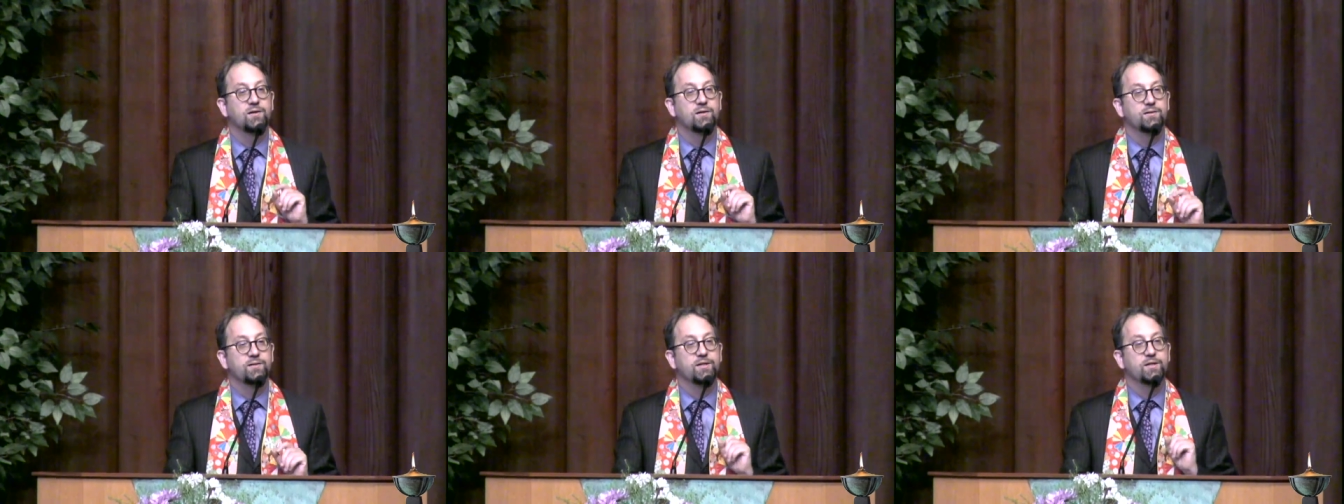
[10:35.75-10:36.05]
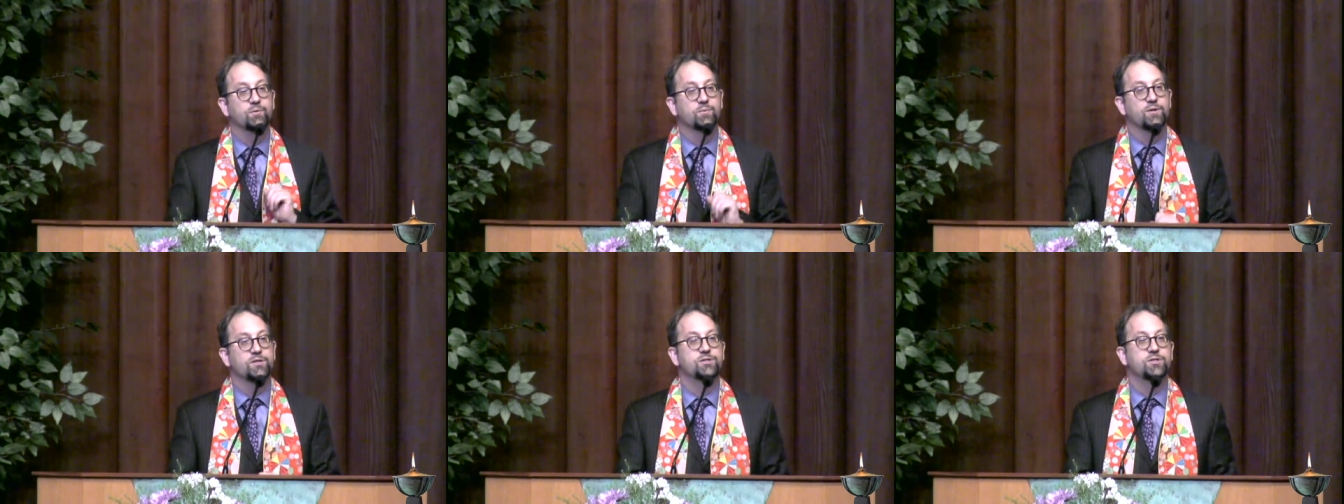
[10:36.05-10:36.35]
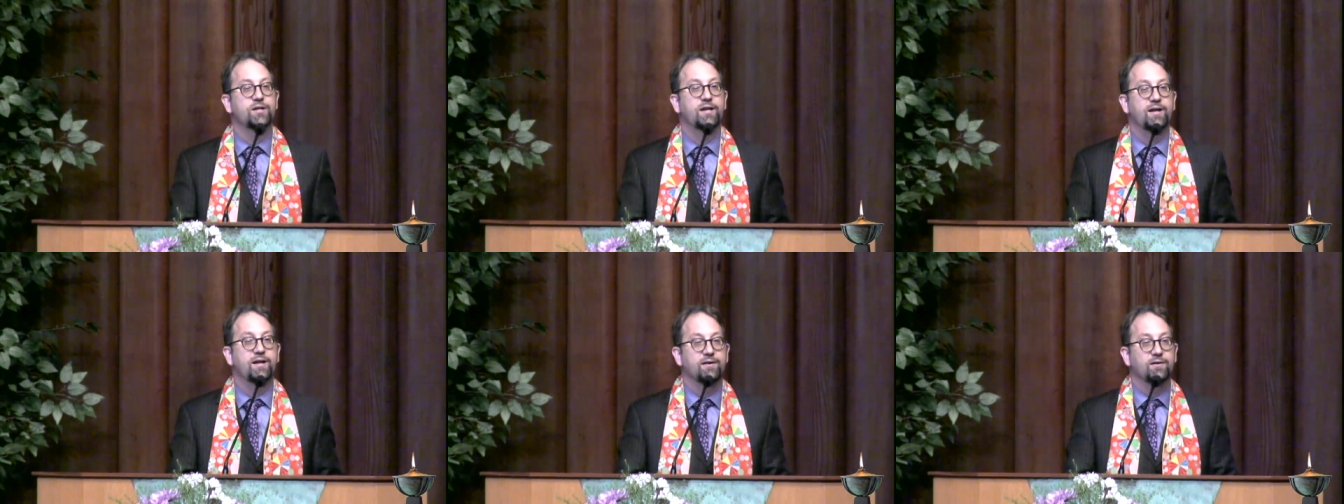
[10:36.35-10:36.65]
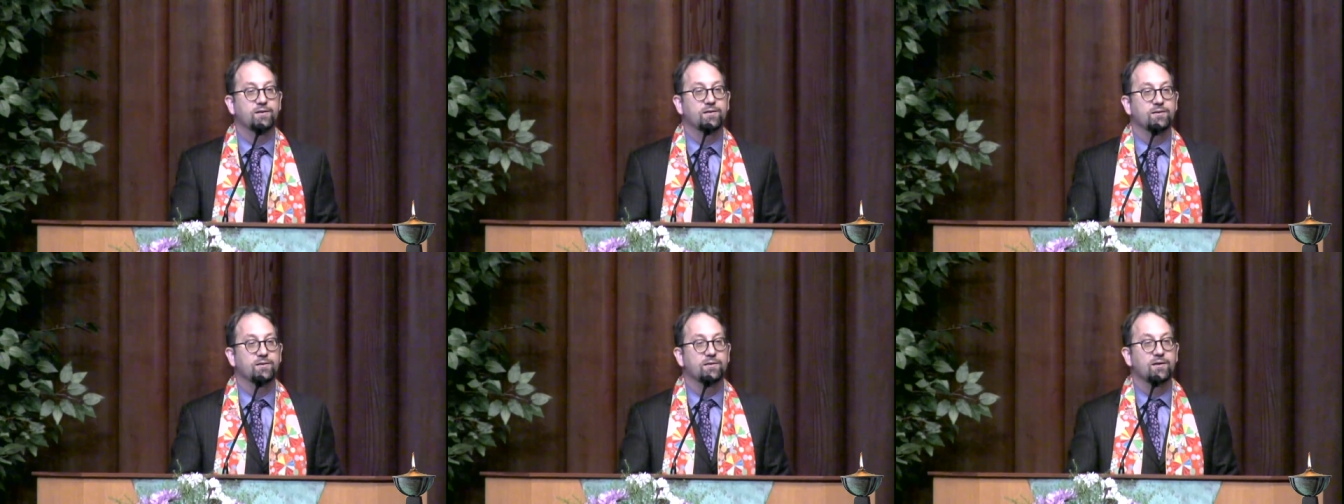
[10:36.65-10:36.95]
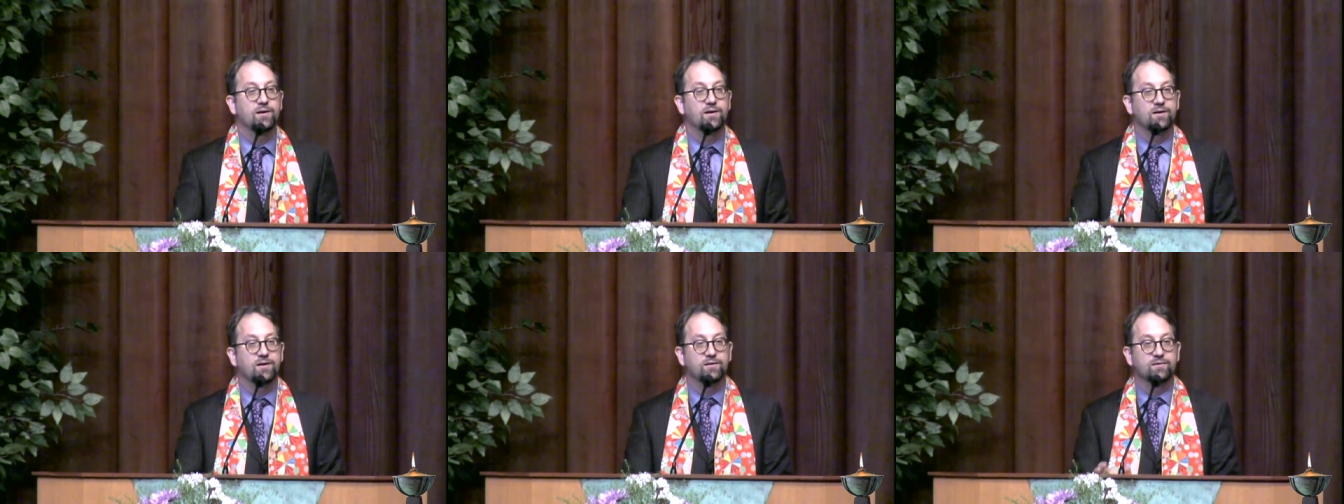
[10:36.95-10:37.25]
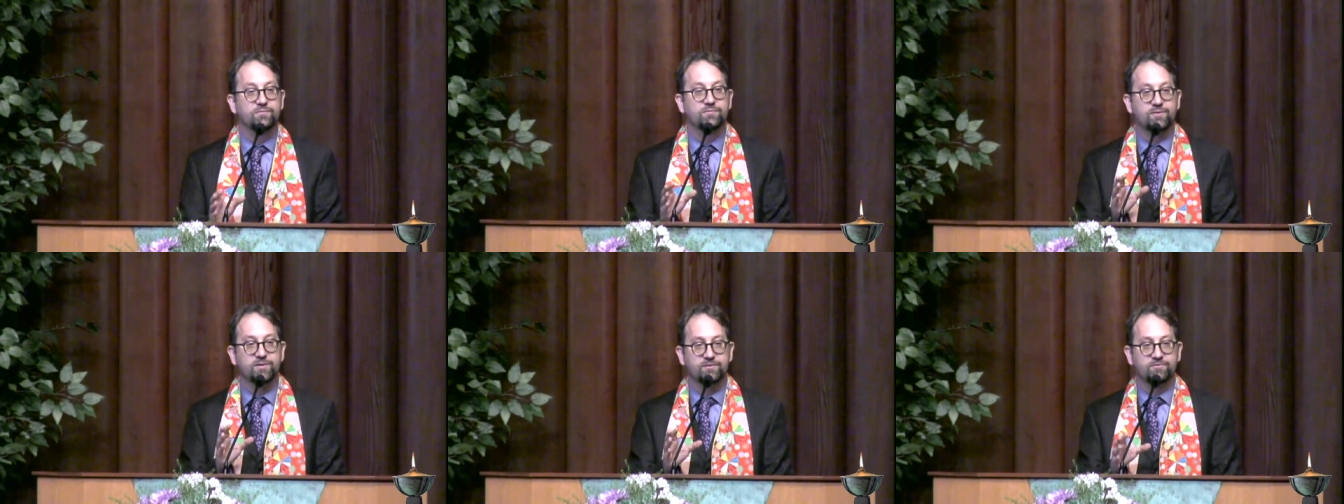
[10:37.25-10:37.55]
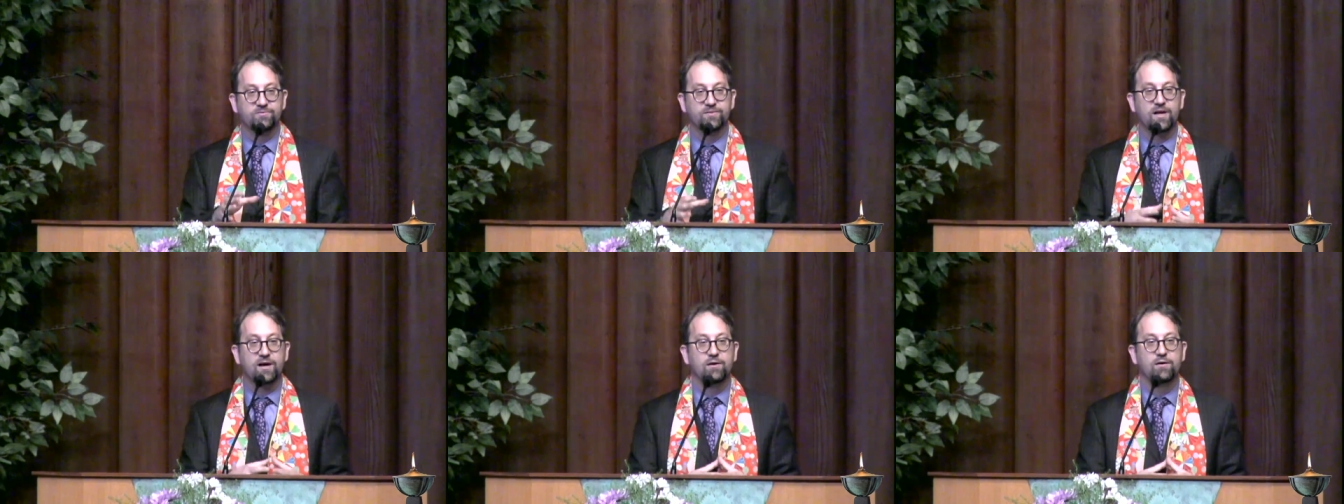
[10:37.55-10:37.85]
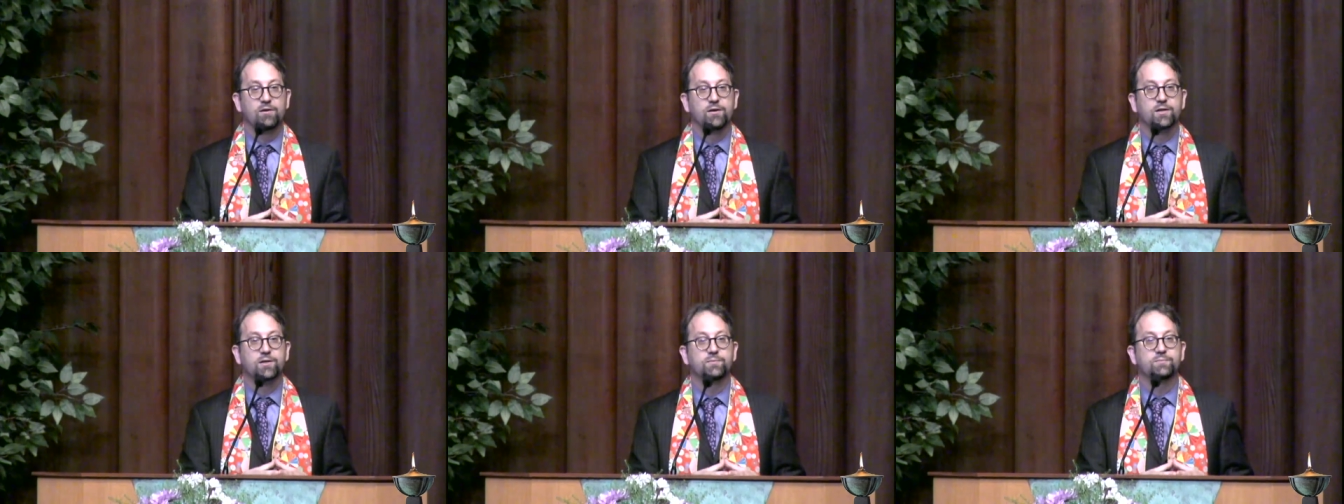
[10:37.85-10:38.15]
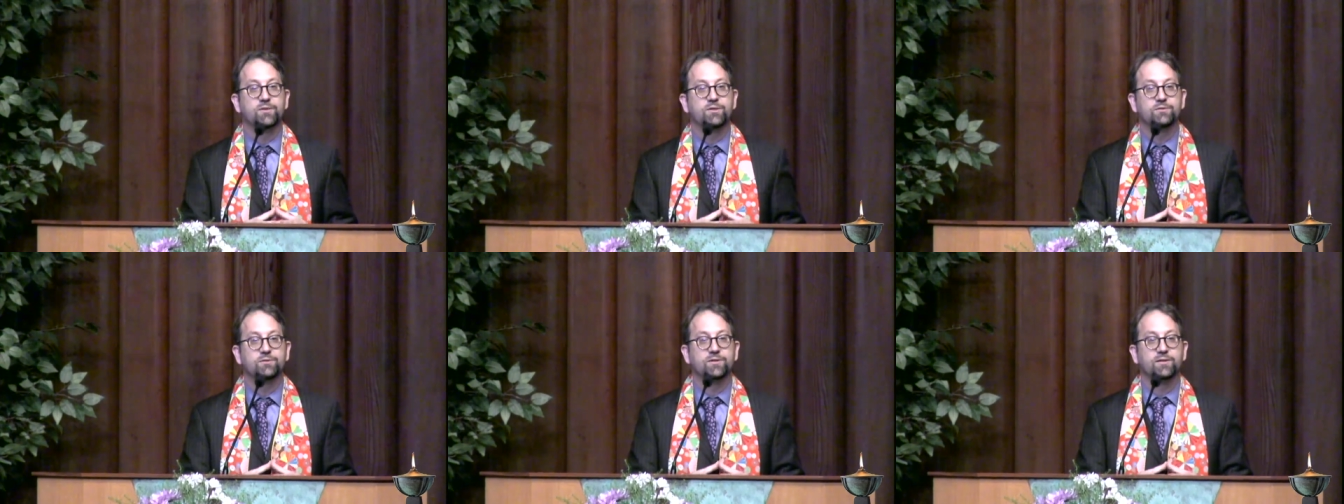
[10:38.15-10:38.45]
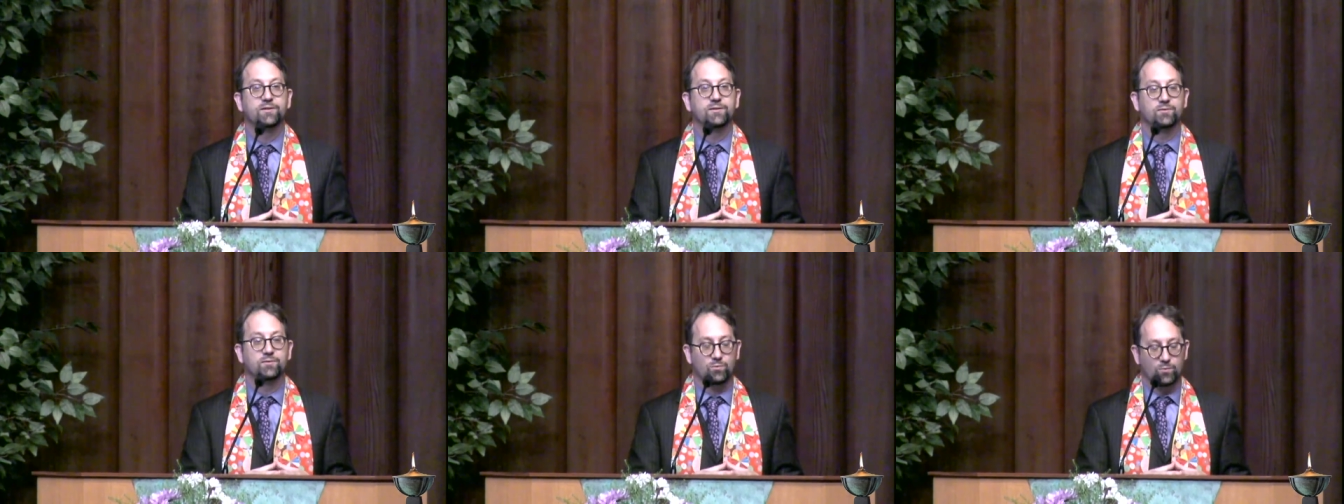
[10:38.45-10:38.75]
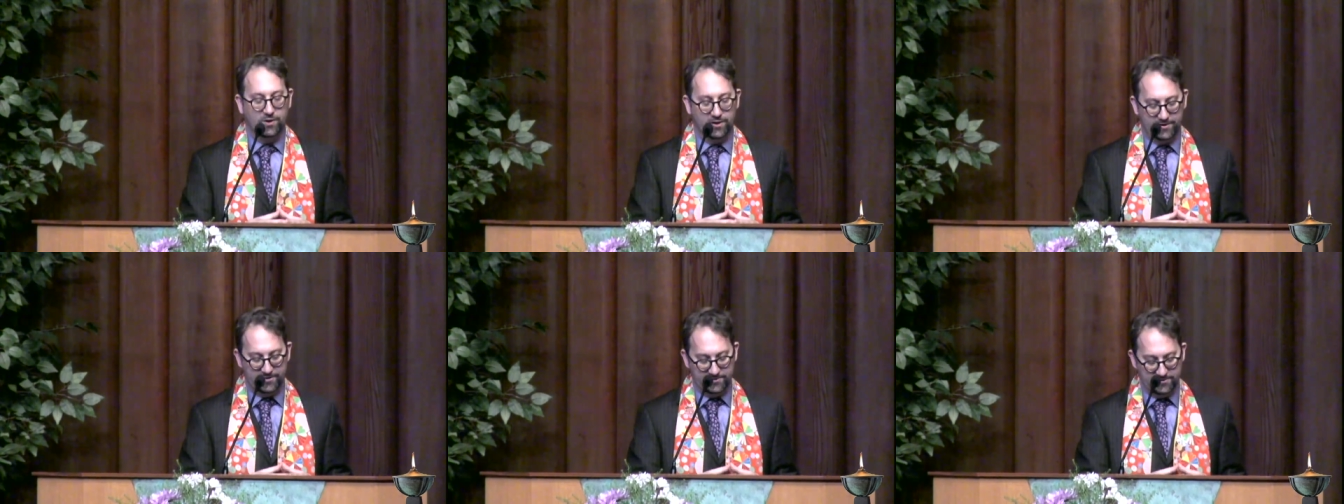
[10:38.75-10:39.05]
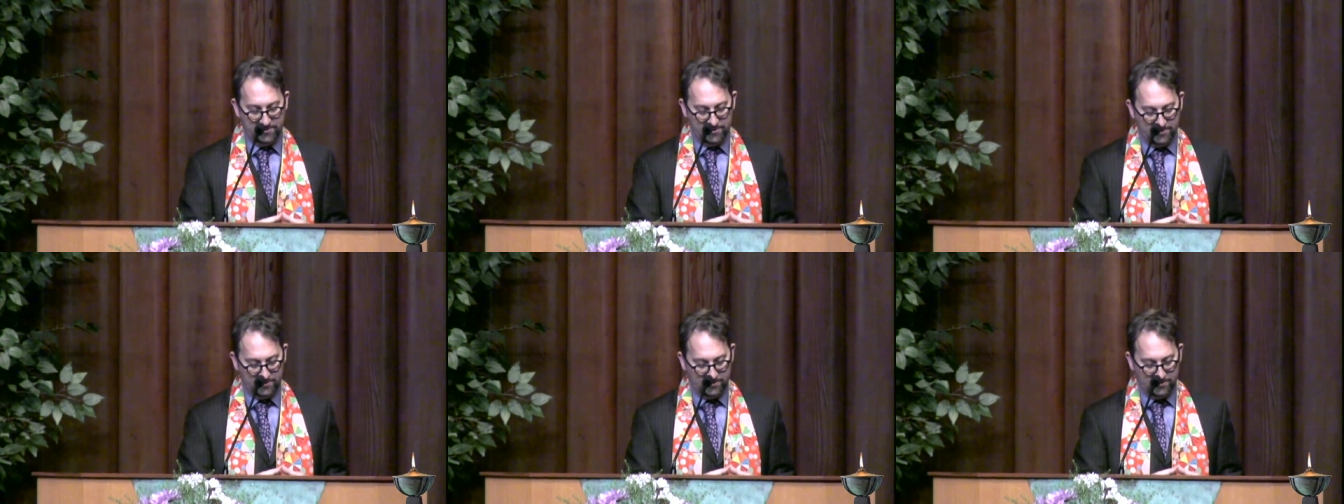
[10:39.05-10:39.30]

the originator of the Flower Communion, was.